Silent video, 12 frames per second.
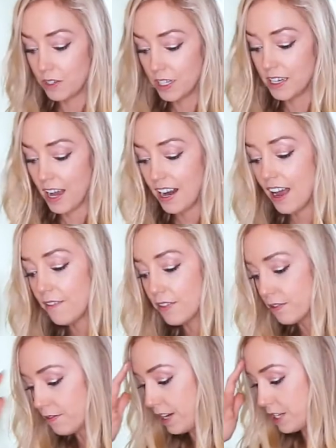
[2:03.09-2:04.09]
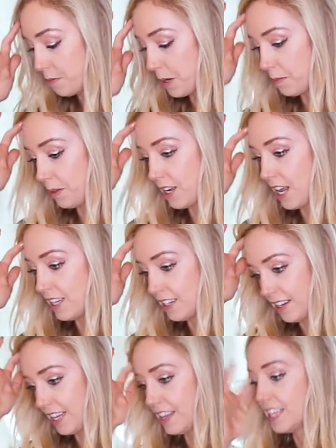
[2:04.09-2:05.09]
did not have the rich purple
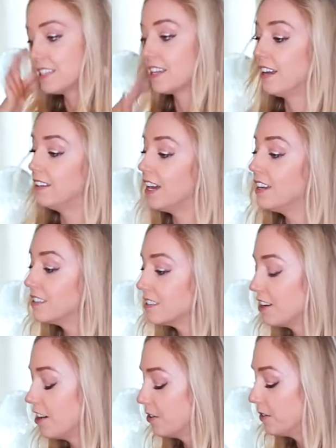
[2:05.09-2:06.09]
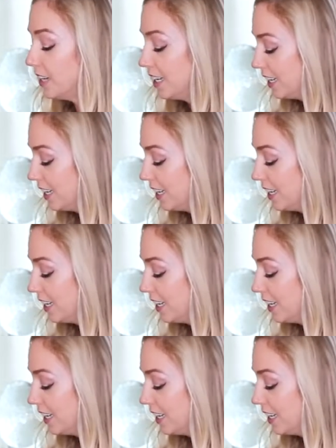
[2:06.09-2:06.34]
color that this kale does. So